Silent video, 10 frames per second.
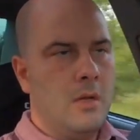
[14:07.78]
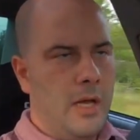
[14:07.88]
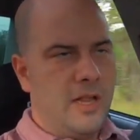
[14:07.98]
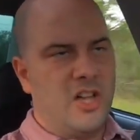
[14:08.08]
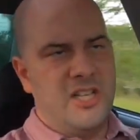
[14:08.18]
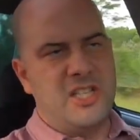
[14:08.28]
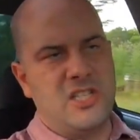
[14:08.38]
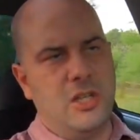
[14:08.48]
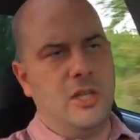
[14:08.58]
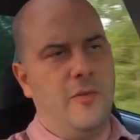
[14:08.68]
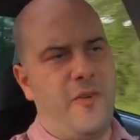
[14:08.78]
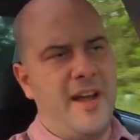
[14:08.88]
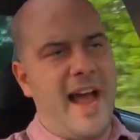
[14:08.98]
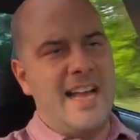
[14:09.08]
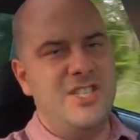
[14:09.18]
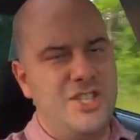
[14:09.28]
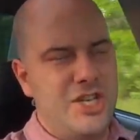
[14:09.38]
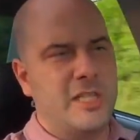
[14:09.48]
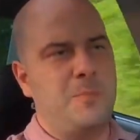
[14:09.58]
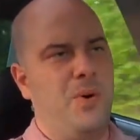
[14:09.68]
Yeah, the clutch is still a little funny. I
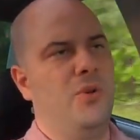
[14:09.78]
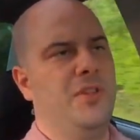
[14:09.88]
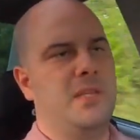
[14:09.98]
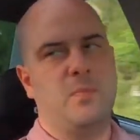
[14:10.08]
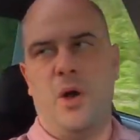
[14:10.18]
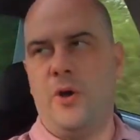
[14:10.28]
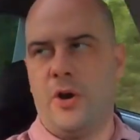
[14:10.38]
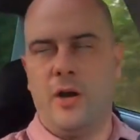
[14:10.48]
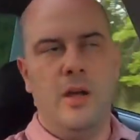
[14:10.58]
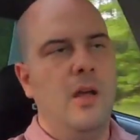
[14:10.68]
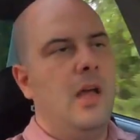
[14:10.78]
just pulled this motor.